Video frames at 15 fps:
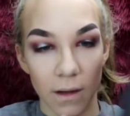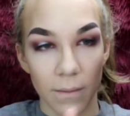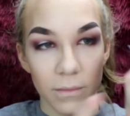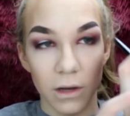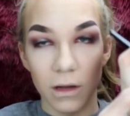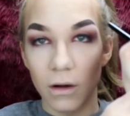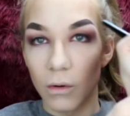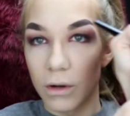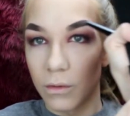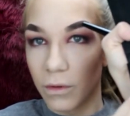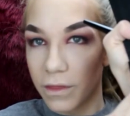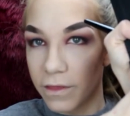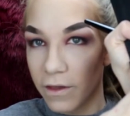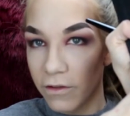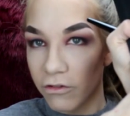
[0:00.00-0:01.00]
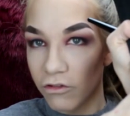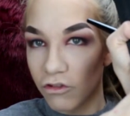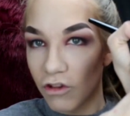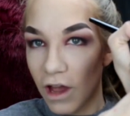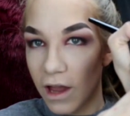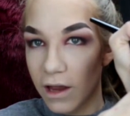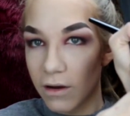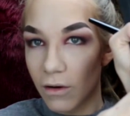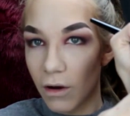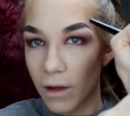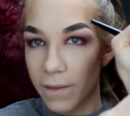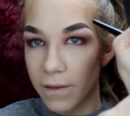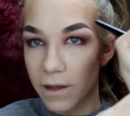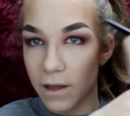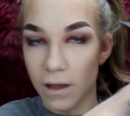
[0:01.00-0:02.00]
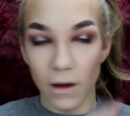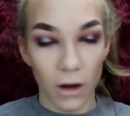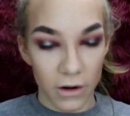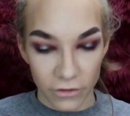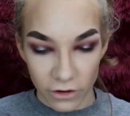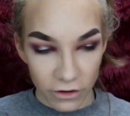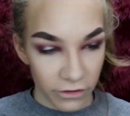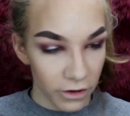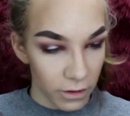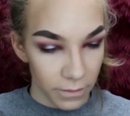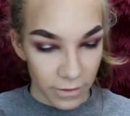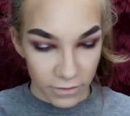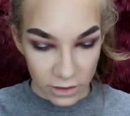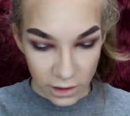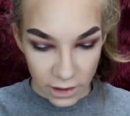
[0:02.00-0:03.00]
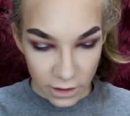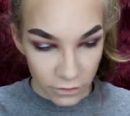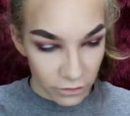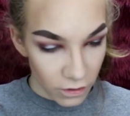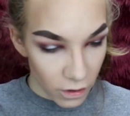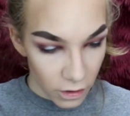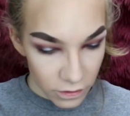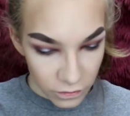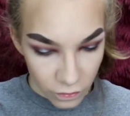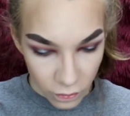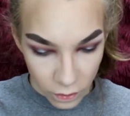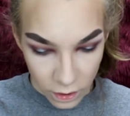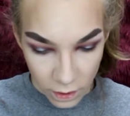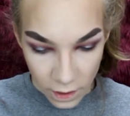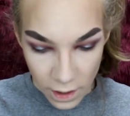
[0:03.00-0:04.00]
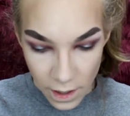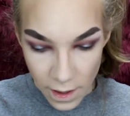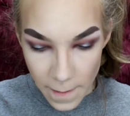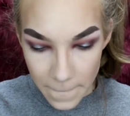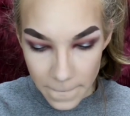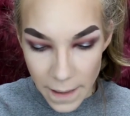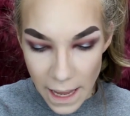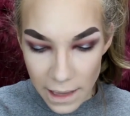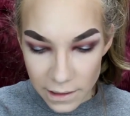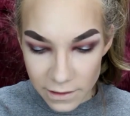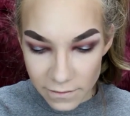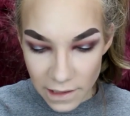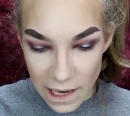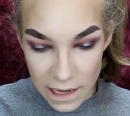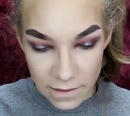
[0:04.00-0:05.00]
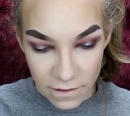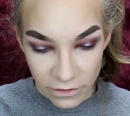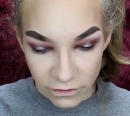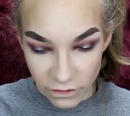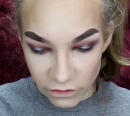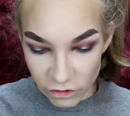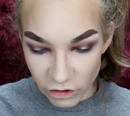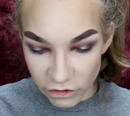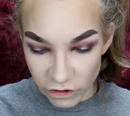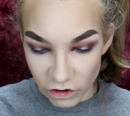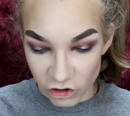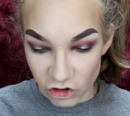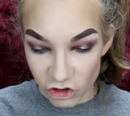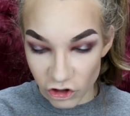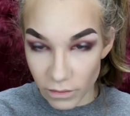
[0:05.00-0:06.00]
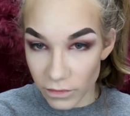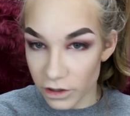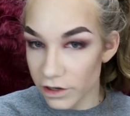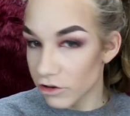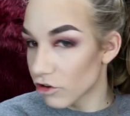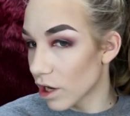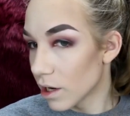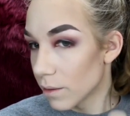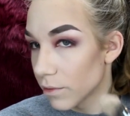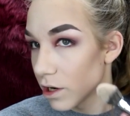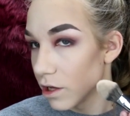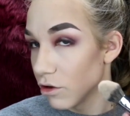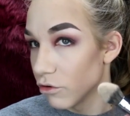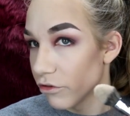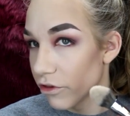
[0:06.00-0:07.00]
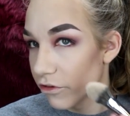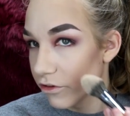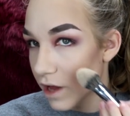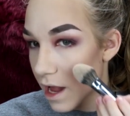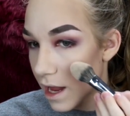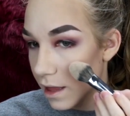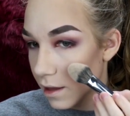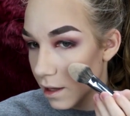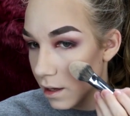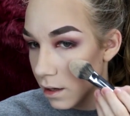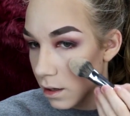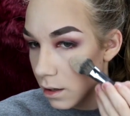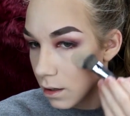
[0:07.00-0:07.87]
I'm gonna go in with this shade on the Anastasia Beverly Hills Contour Palette, and this is just a shimmery shade. I'm gonna use this to highlight.